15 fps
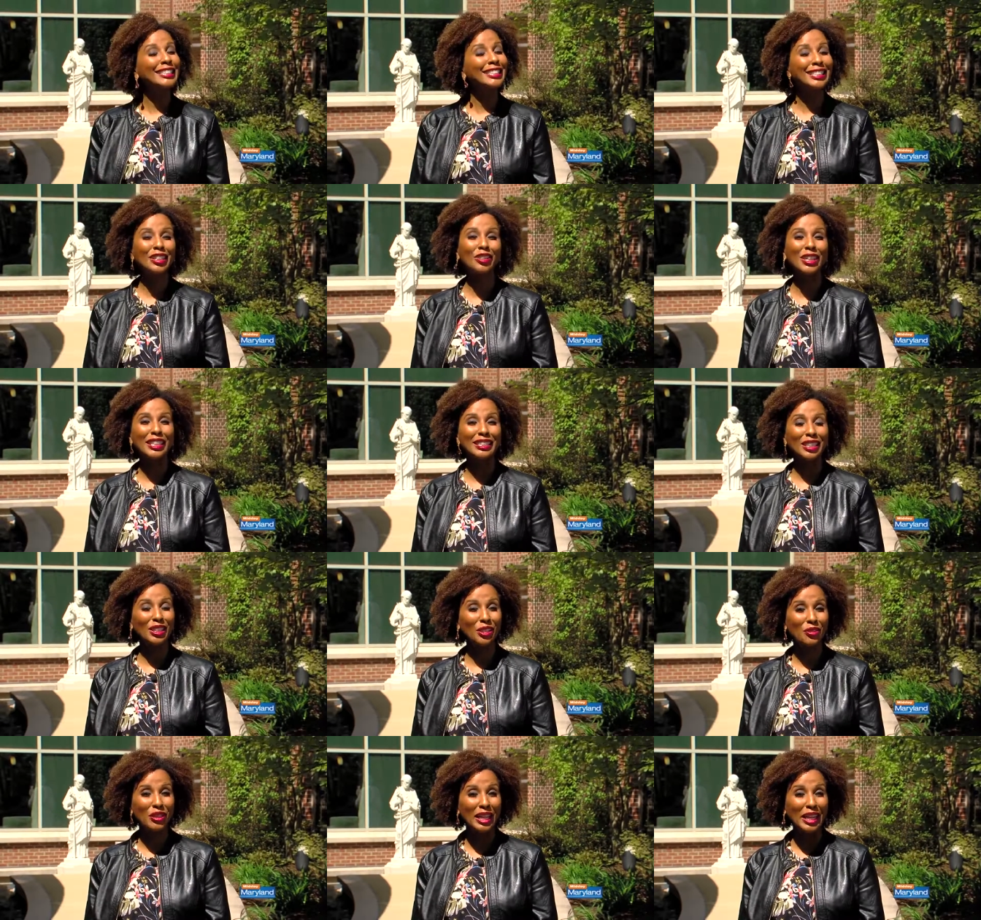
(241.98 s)
Considering
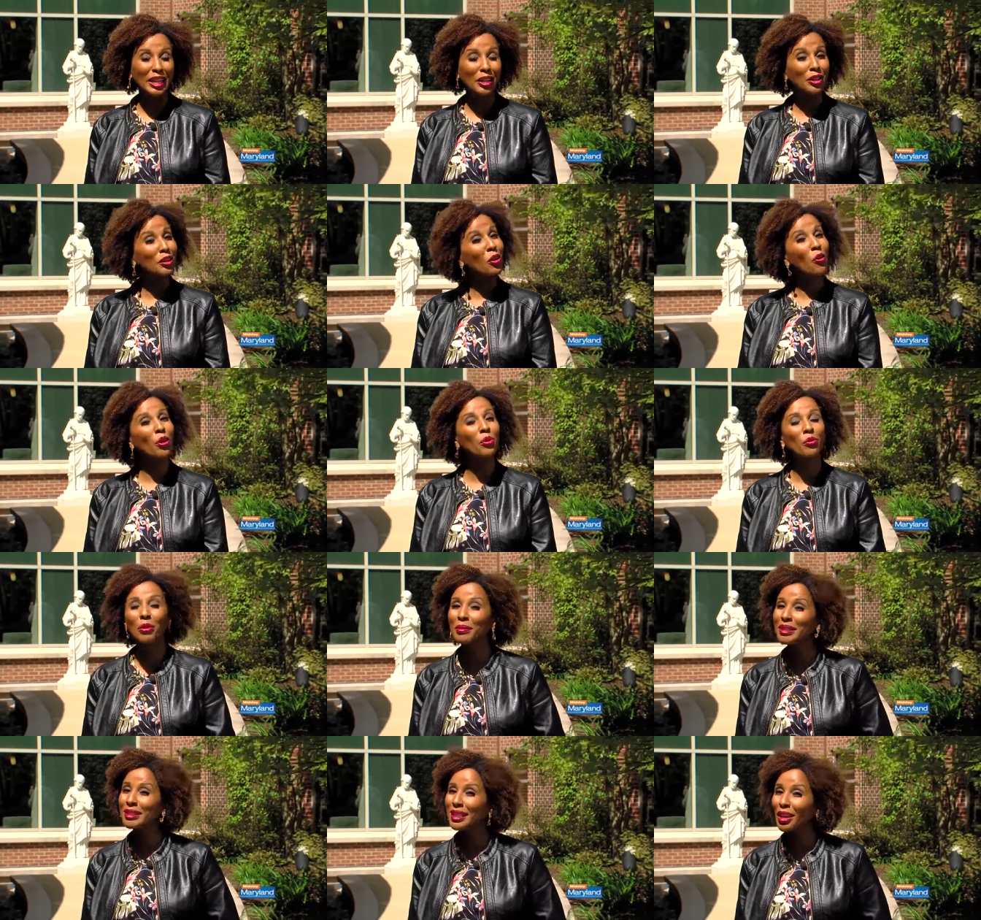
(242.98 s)
delivery here or
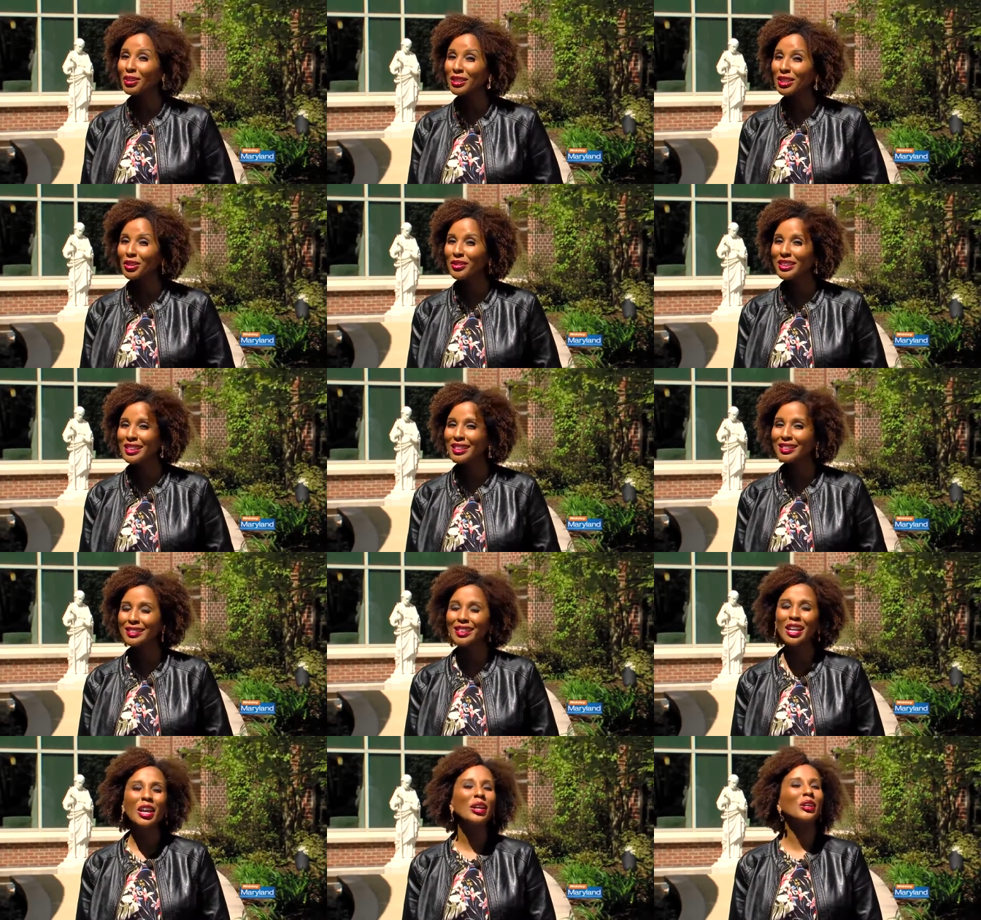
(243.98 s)
women's health services?
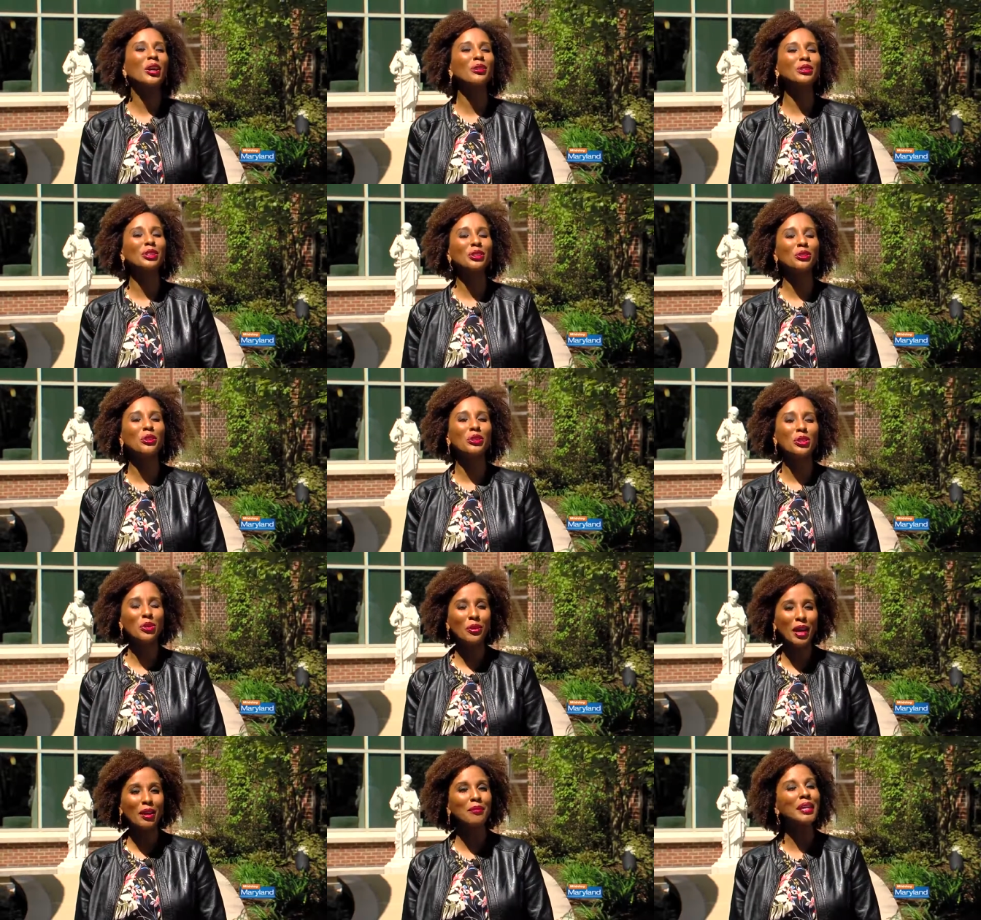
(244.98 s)
Go to
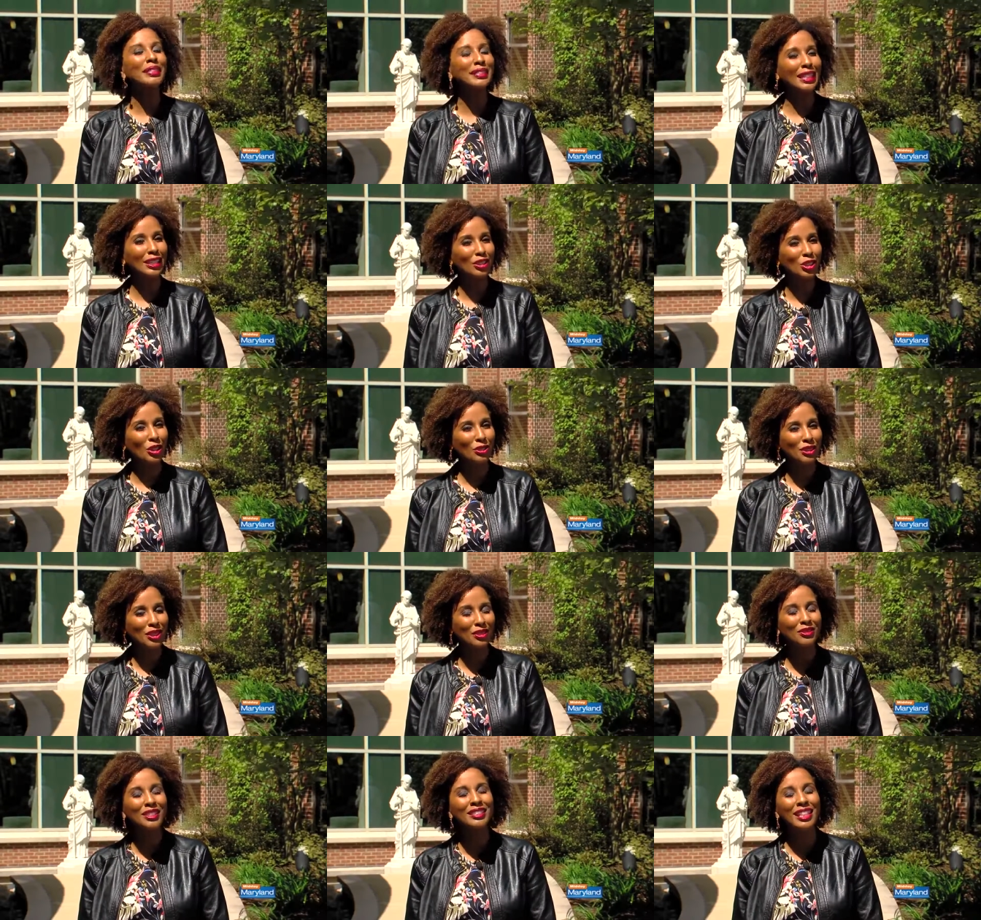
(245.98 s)

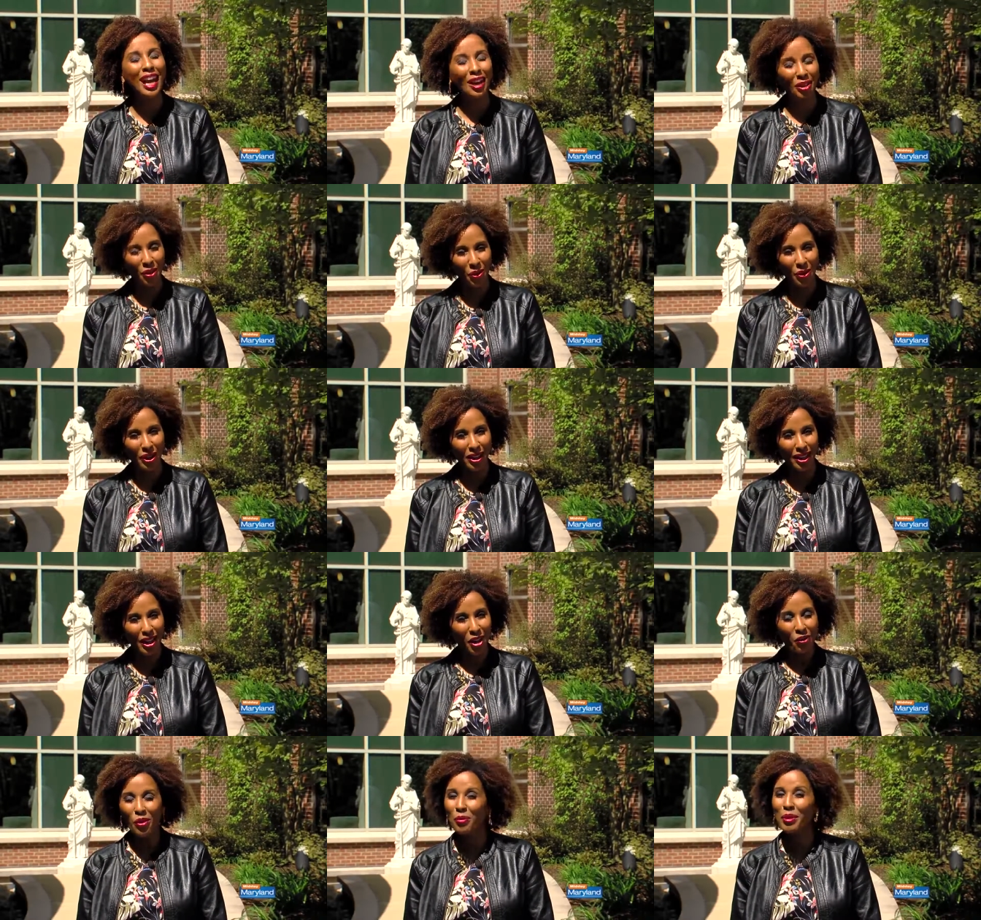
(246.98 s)
umstjosephs.org.
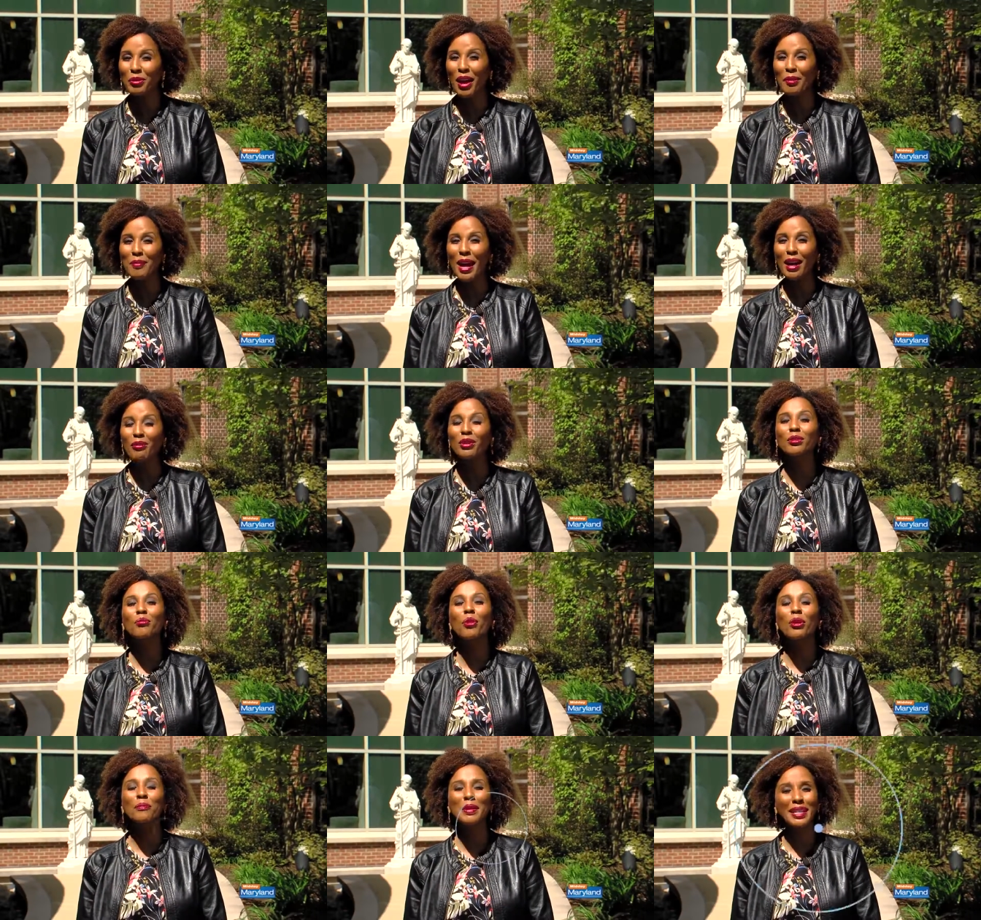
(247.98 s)
We'll be right back with more